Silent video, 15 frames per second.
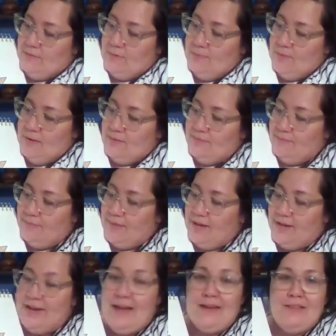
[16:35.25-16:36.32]
Whoop,
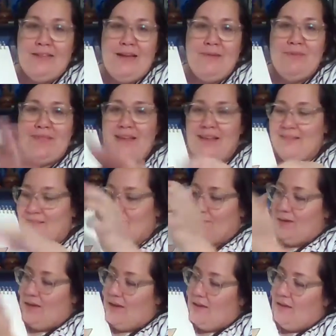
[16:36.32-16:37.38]
got out of line, but that's
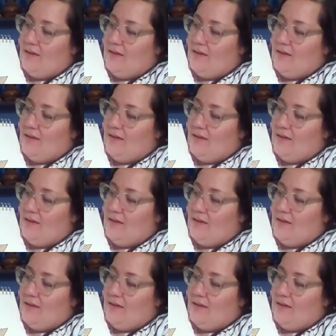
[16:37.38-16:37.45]
okay.